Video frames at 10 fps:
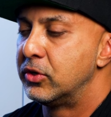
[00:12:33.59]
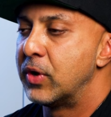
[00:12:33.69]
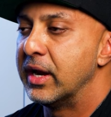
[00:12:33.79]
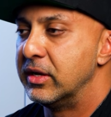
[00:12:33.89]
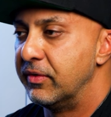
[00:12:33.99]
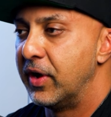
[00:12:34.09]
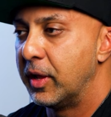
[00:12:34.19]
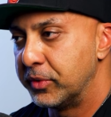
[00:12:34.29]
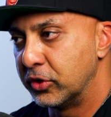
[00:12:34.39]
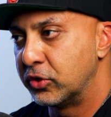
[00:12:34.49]
try to
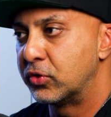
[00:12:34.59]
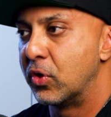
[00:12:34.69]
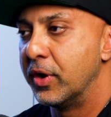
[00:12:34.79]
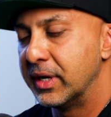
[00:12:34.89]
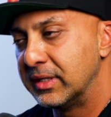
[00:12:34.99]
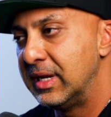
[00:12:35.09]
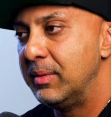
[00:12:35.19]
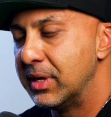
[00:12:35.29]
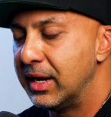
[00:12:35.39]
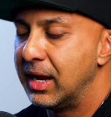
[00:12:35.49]
develop the strongest
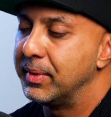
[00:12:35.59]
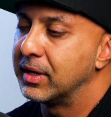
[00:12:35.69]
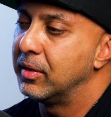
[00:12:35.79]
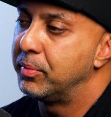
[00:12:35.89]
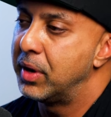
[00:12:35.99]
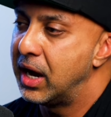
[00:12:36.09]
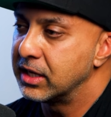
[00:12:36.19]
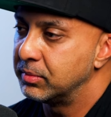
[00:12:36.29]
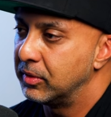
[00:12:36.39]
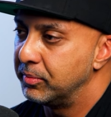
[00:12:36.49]
team dynamic
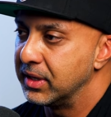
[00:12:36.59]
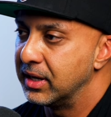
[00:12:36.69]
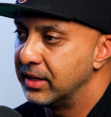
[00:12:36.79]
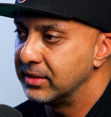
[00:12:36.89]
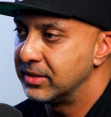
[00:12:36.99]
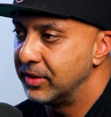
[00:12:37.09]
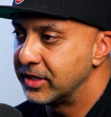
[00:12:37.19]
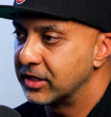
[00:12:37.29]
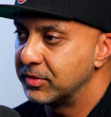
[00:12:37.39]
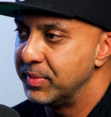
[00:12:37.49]
possible, because, you know,
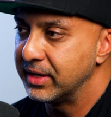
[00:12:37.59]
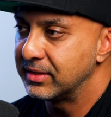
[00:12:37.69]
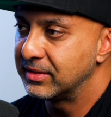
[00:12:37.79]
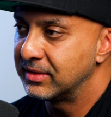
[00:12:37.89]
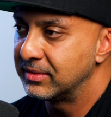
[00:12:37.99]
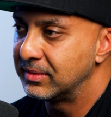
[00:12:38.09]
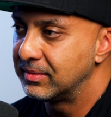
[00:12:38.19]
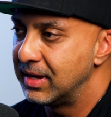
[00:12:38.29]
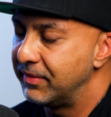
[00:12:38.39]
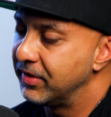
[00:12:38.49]
it just makes
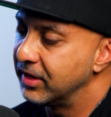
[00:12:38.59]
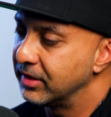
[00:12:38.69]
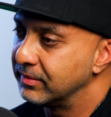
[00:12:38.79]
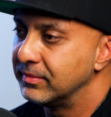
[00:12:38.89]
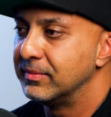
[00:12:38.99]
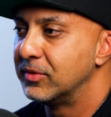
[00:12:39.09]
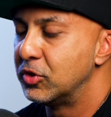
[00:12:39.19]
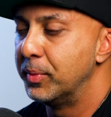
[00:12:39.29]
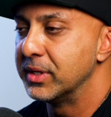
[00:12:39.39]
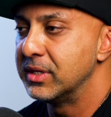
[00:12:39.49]
everything
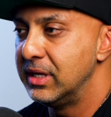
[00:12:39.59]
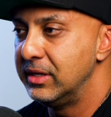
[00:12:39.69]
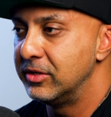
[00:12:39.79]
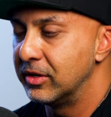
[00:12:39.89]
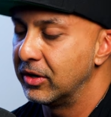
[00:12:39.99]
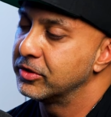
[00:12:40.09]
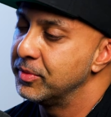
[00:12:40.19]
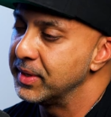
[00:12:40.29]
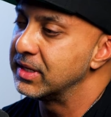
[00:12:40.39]
so much easier. It also